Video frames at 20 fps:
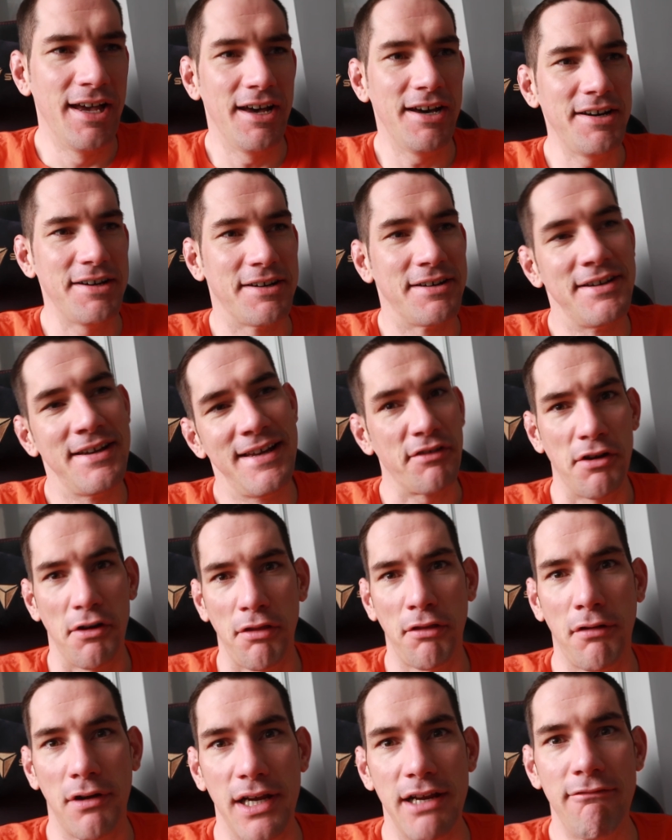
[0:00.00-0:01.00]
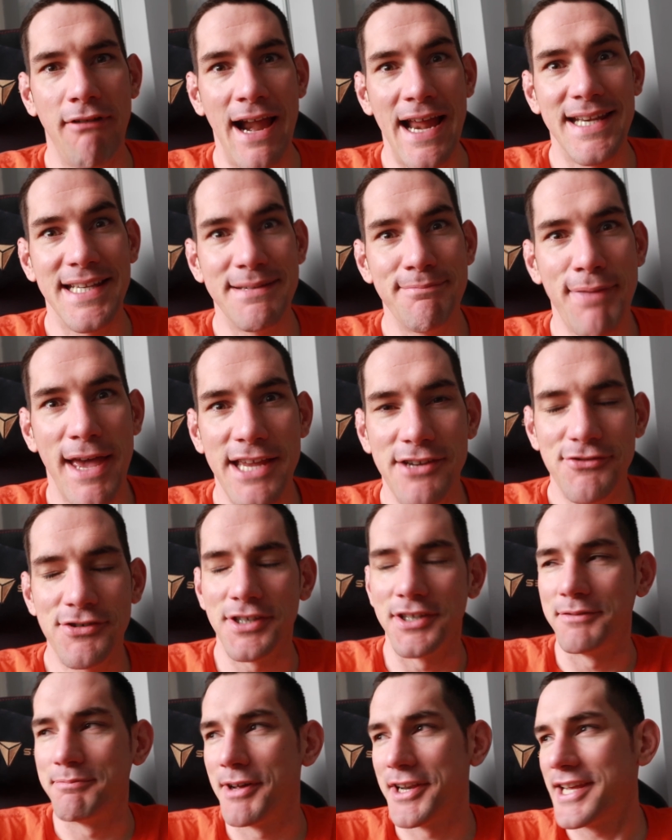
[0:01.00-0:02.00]
Oh, I've got £3,000 in
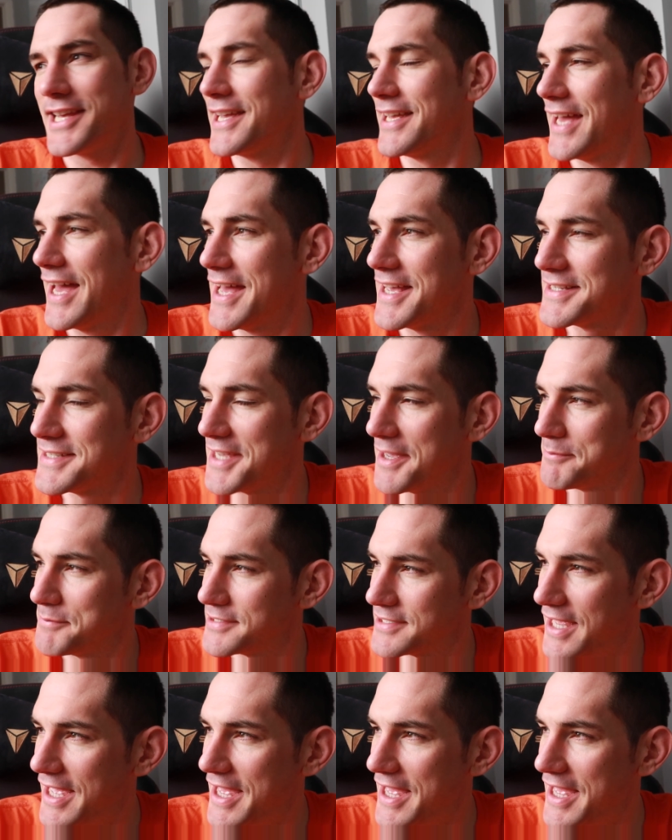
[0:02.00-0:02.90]
Patreon money, subs,